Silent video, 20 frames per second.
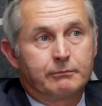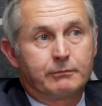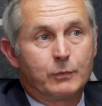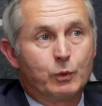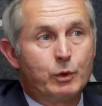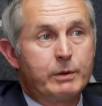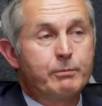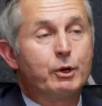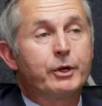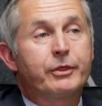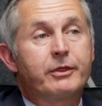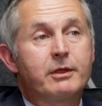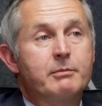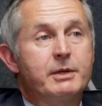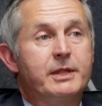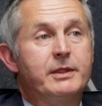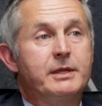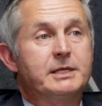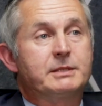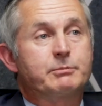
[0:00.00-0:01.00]
We put them
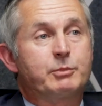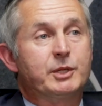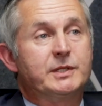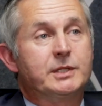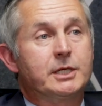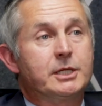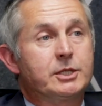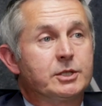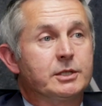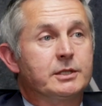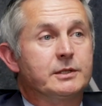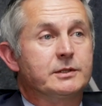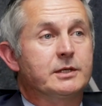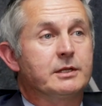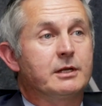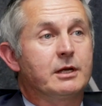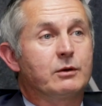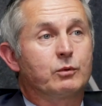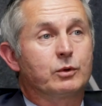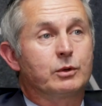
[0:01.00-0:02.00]
in these positions
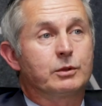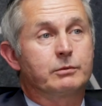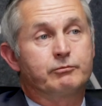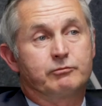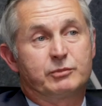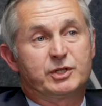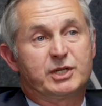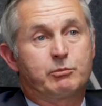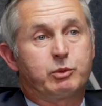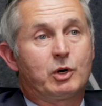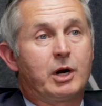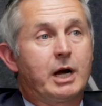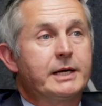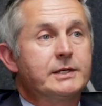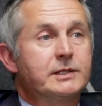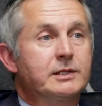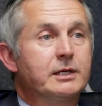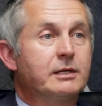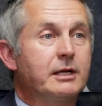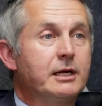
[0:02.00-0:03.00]
and then we're
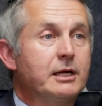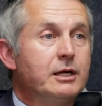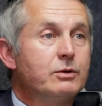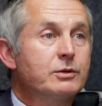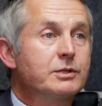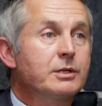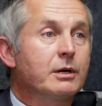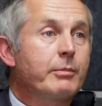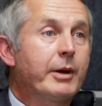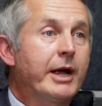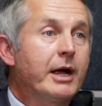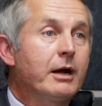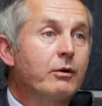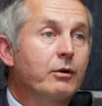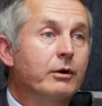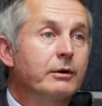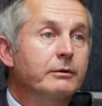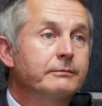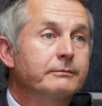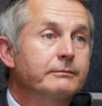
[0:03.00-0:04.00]
surprised that they use their
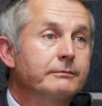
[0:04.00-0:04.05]
power.